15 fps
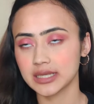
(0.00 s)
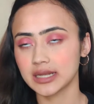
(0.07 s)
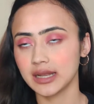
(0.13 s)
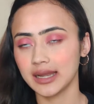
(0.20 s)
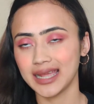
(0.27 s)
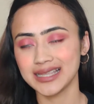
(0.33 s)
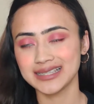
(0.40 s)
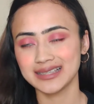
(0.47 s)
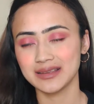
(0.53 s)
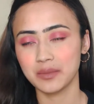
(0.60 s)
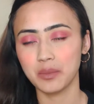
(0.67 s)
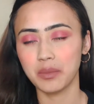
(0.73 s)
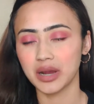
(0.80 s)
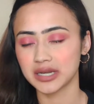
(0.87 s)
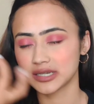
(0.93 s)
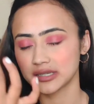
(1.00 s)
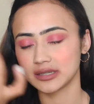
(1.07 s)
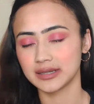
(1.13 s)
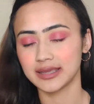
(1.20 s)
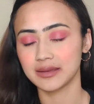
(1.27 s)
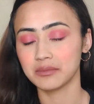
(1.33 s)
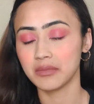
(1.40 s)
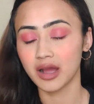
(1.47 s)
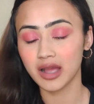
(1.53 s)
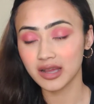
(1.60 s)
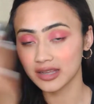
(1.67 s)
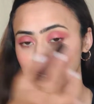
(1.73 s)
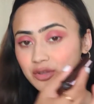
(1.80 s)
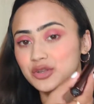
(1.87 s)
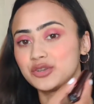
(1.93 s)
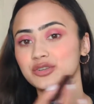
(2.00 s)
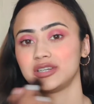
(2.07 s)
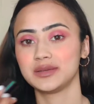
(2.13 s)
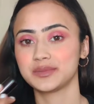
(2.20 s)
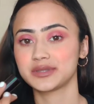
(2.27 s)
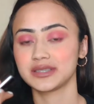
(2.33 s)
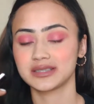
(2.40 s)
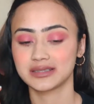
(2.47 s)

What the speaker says: It glides like butter, like makhan on your lips.